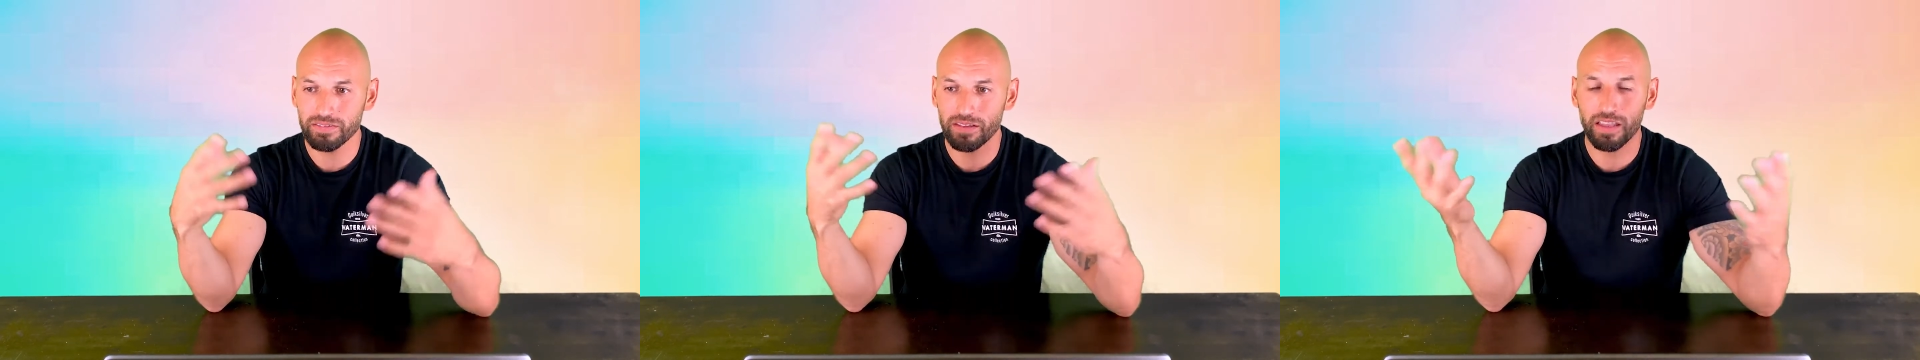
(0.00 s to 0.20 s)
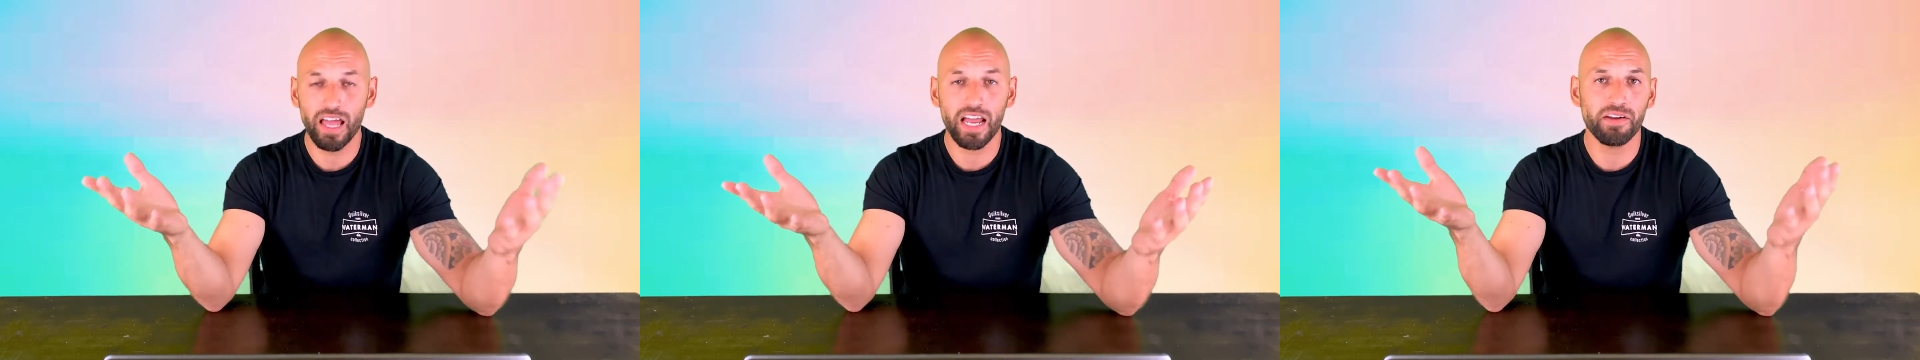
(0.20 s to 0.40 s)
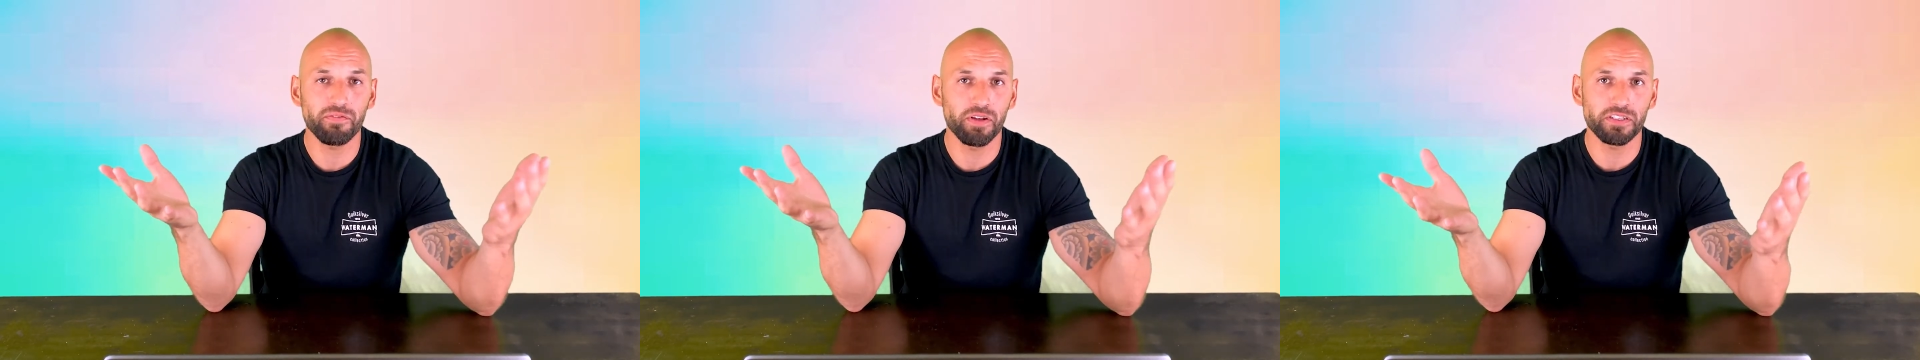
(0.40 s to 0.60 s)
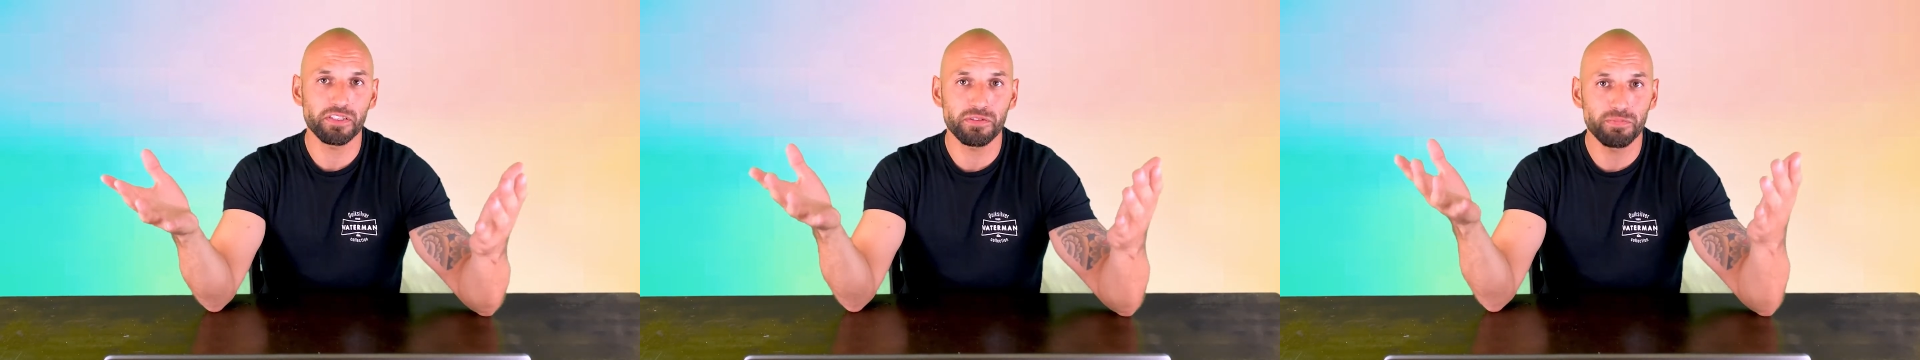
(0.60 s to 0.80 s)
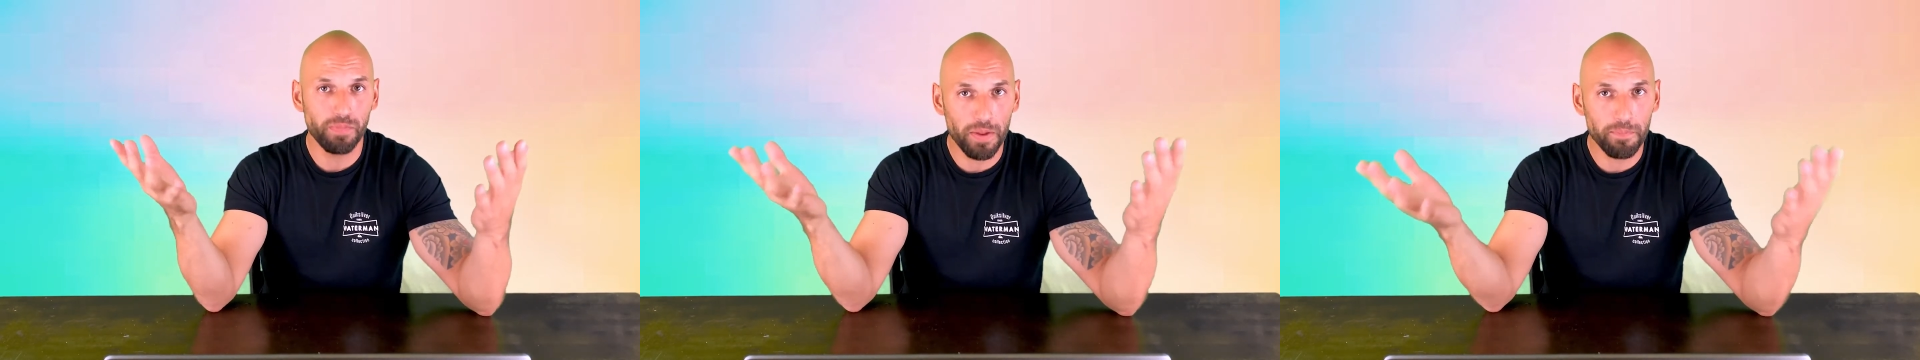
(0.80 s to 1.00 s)
a lot of
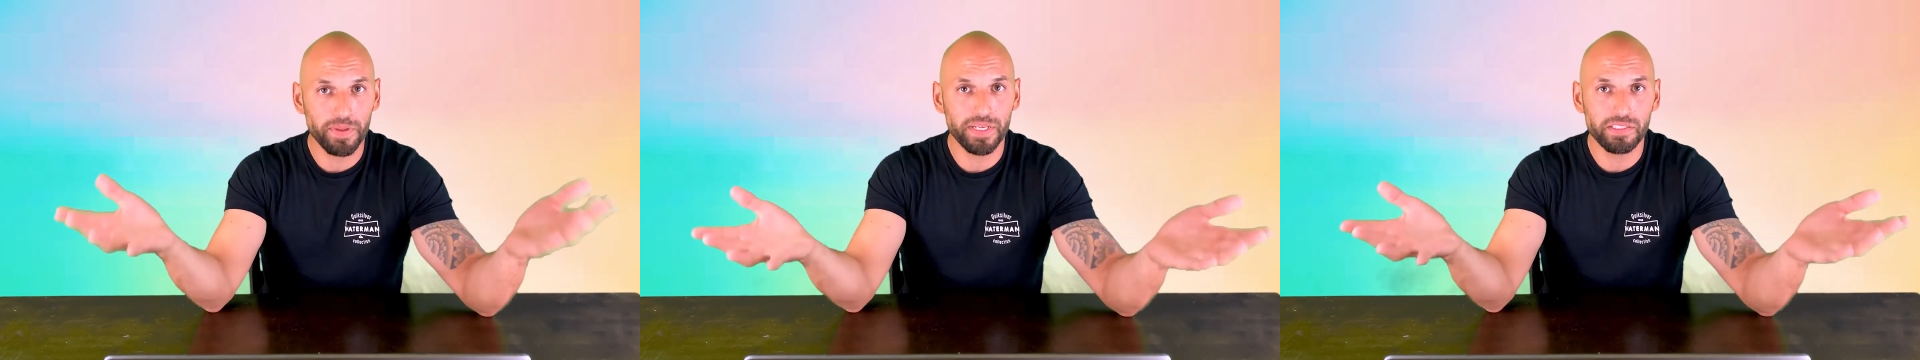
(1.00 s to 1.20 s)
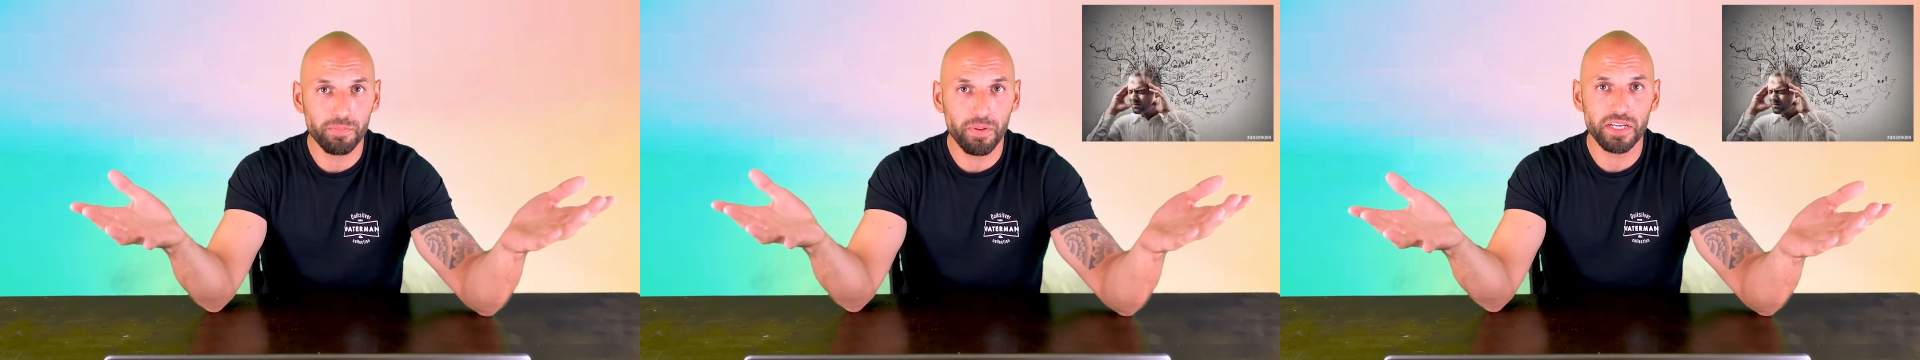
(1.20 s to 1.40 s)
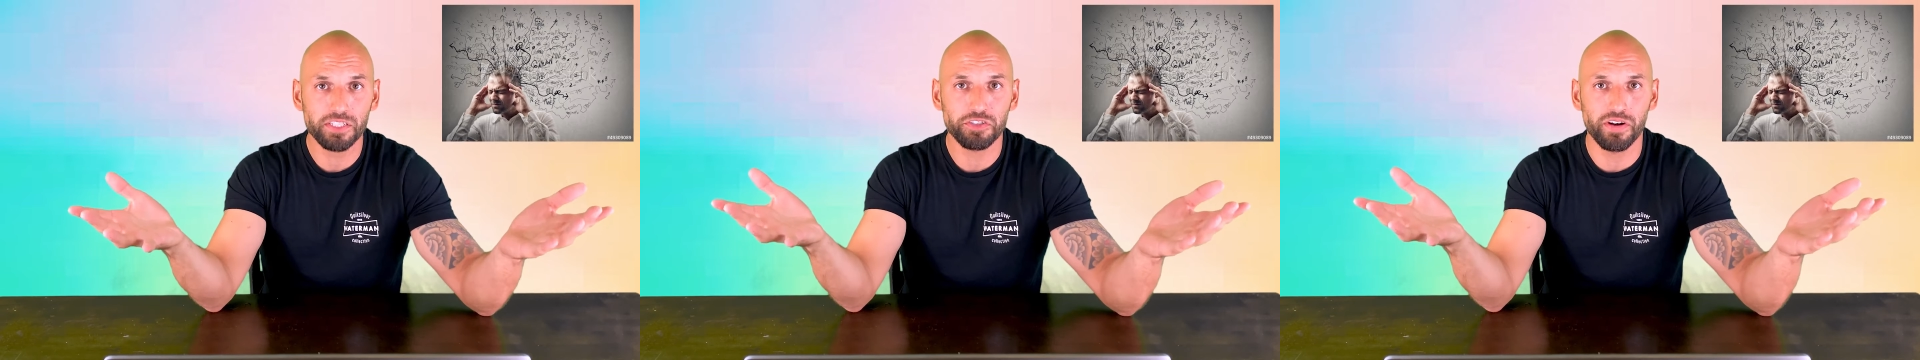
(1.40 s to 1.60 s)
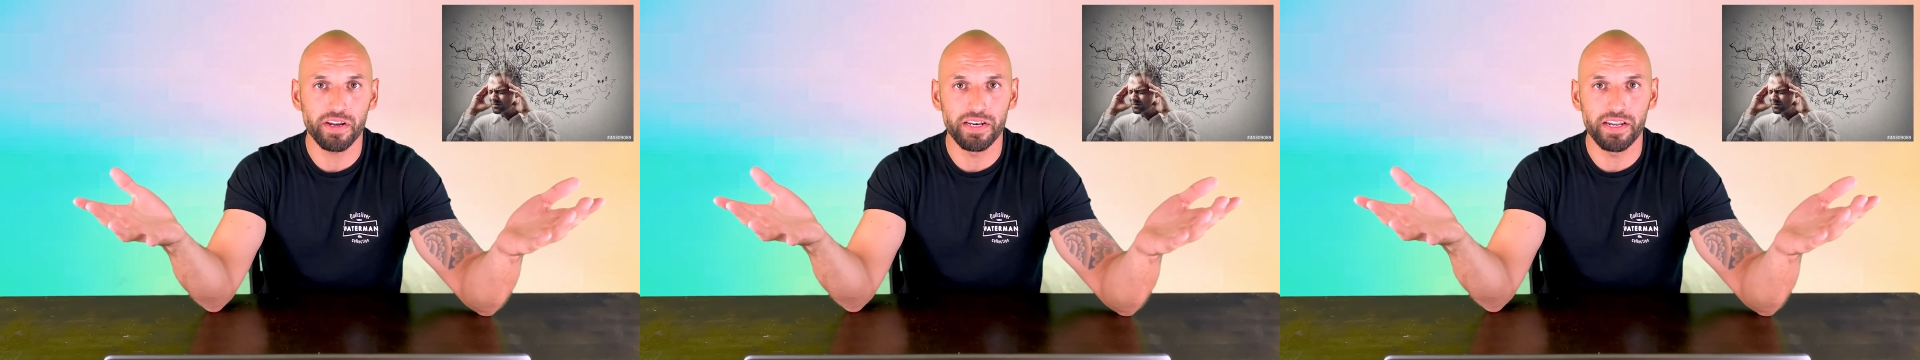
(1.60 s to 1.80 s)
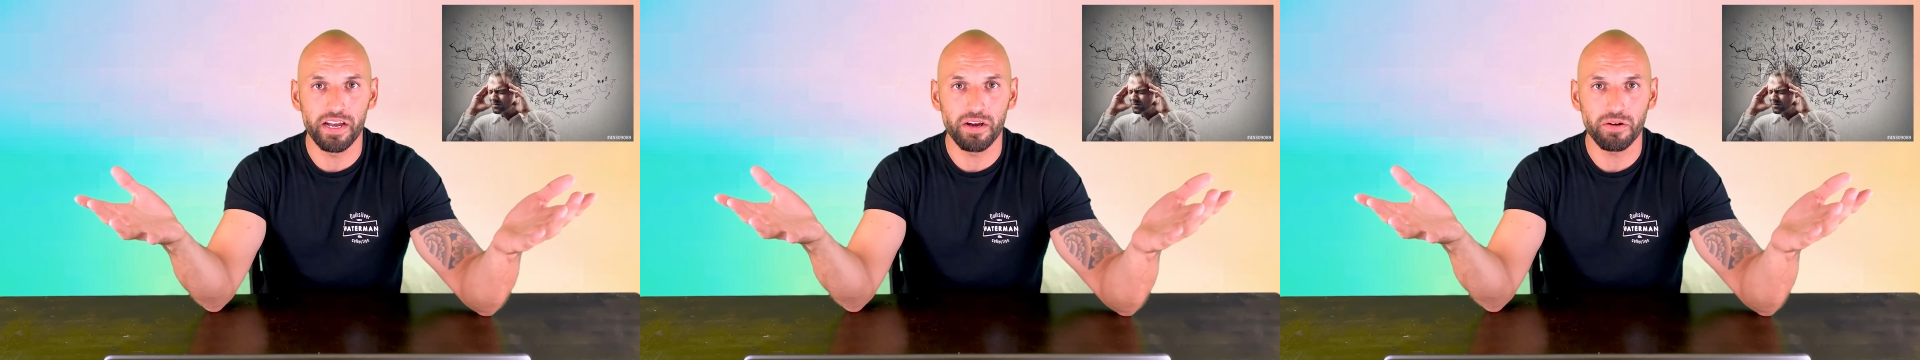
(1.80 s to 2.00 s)
us might be depressed
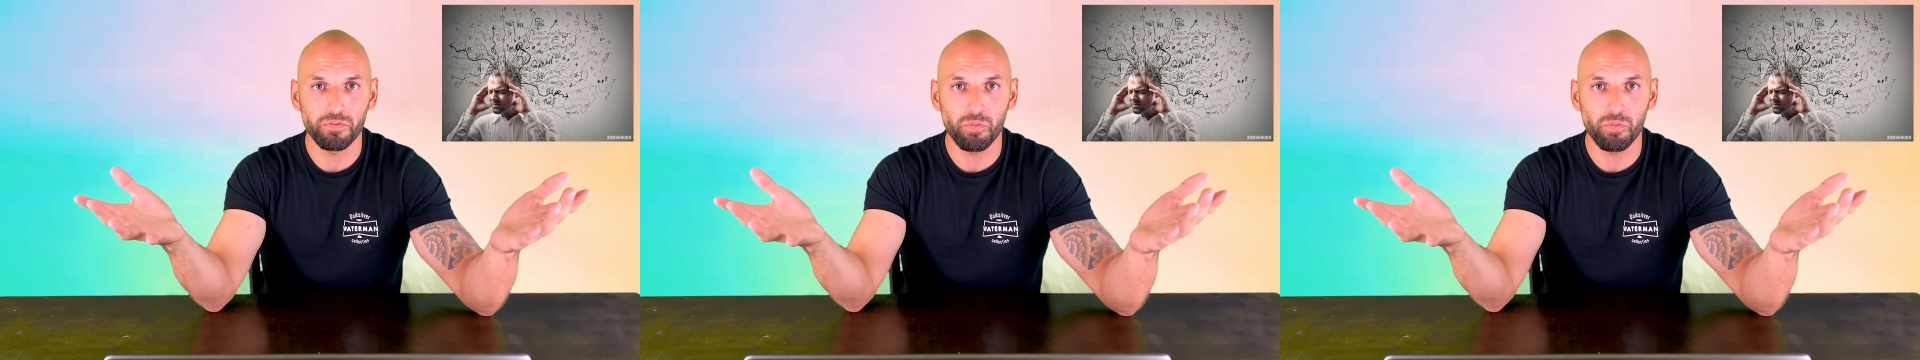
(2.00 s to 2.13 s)
right now.